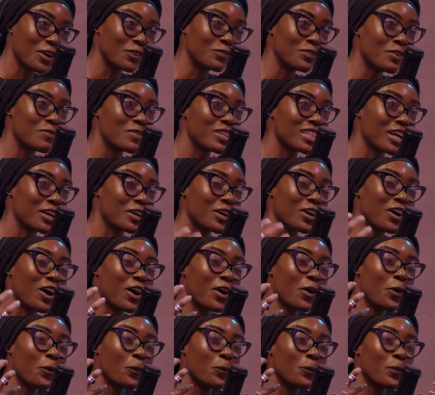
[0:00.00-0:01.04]
Women that are
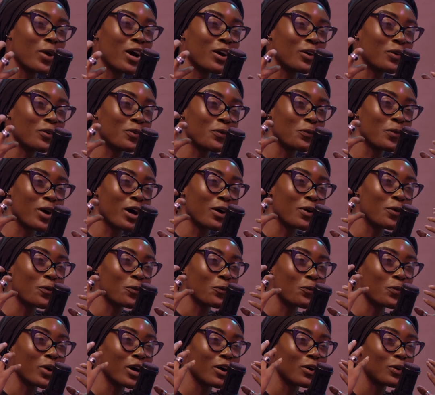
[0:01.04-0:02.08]

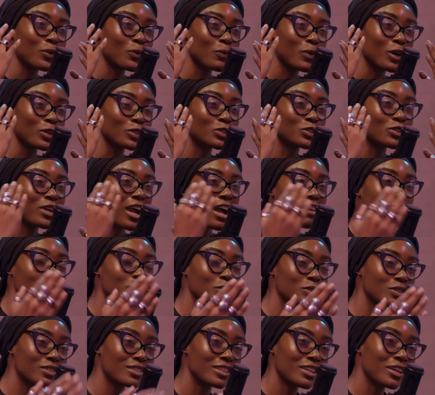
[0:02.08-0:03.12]

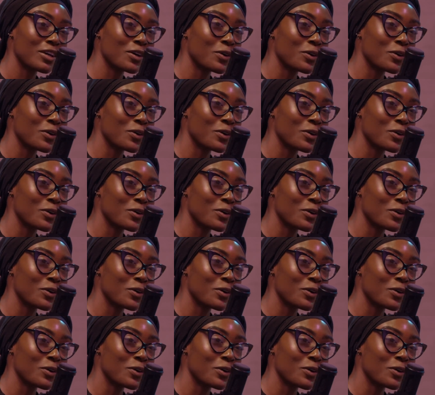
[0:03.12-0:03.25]
well-traveled,